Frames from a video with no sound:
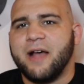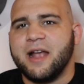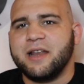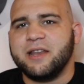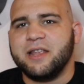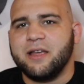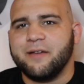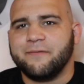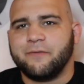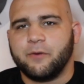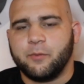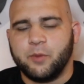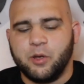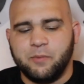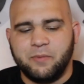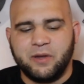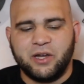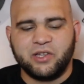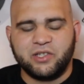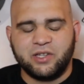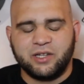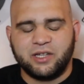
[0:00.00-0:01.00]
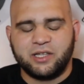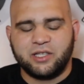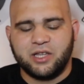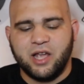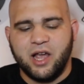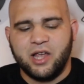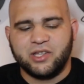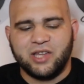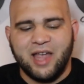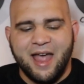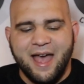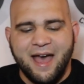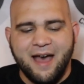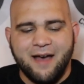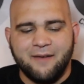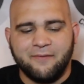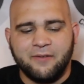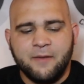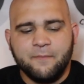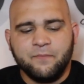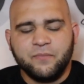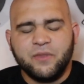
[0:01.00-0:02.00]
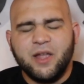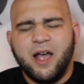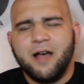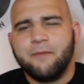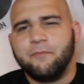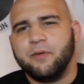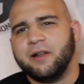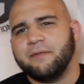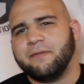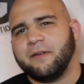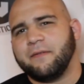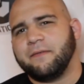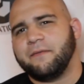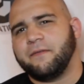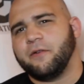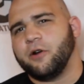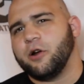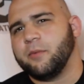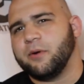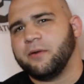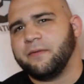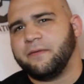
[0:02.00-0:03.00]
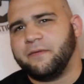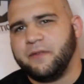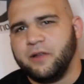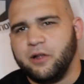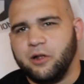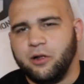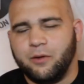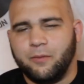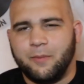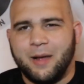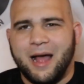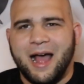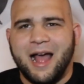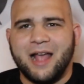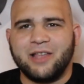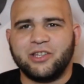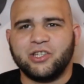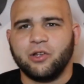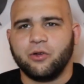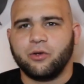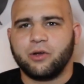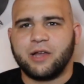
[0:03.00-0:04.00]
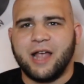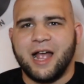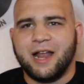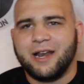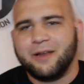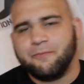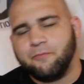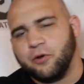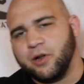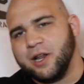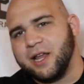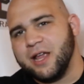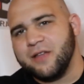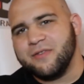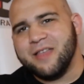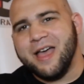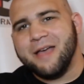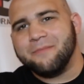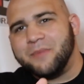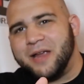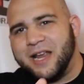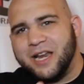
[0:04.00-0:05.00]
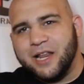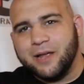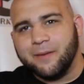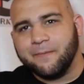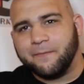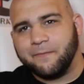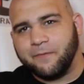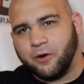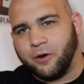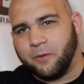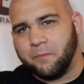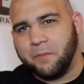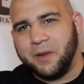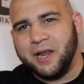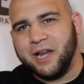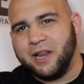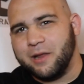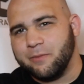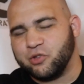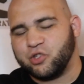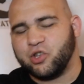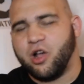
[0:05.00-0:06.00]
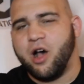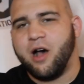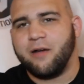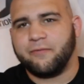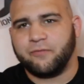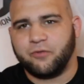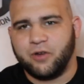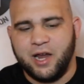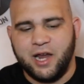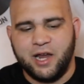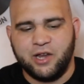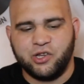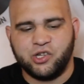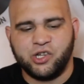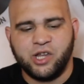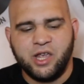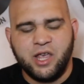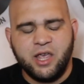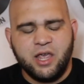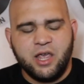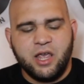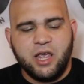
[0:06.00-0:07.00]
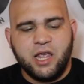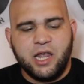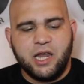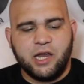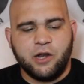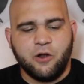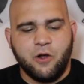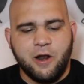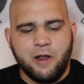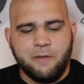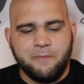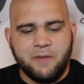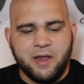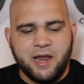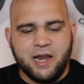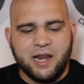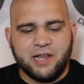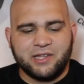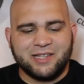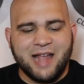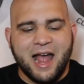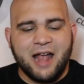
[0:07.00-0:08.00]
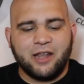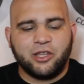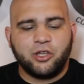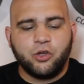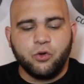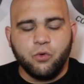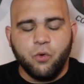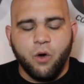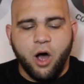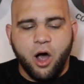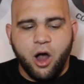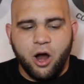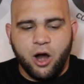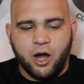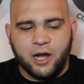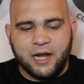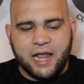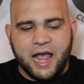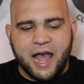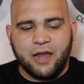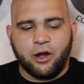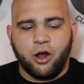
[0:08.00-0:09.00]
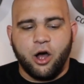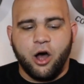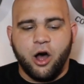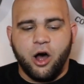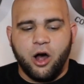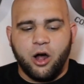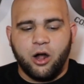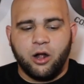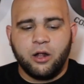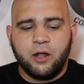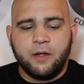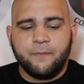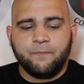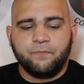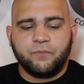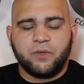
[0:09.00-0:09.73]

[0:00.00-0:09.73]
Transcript: idea from it, because it does have a bit of a firmer feel, but I still kind of put it in that medium firm, medium soft range. You know what I mean? It's not too hard at all.